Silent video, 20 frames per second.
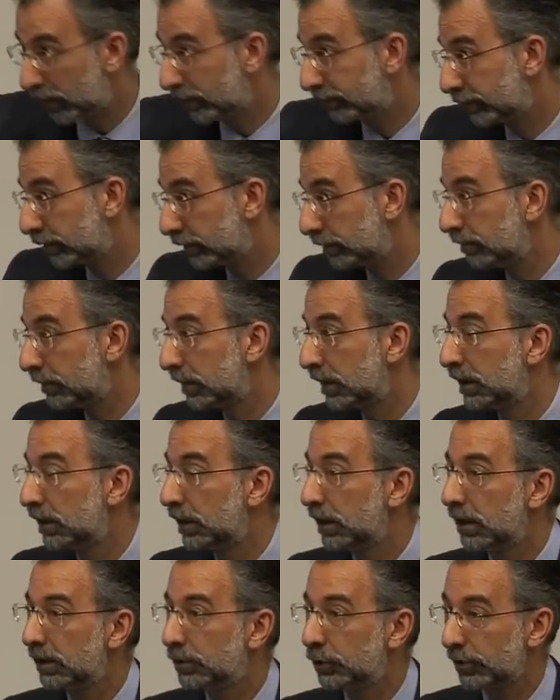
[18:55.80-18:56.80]
one of whom,
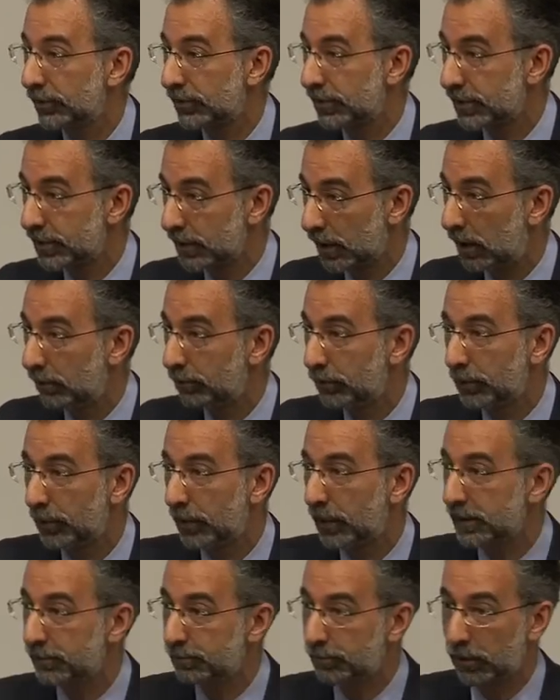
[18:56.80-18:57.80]
Johnson Tom,
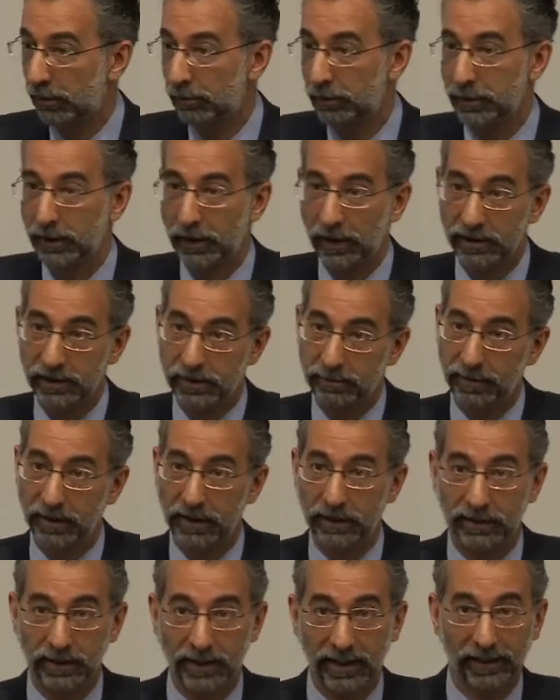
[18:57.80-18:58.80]
is probably going to
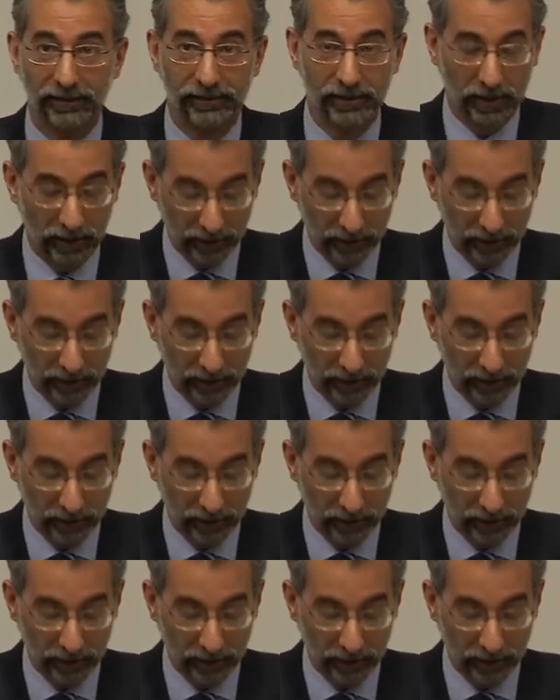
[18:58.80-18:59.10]
be the next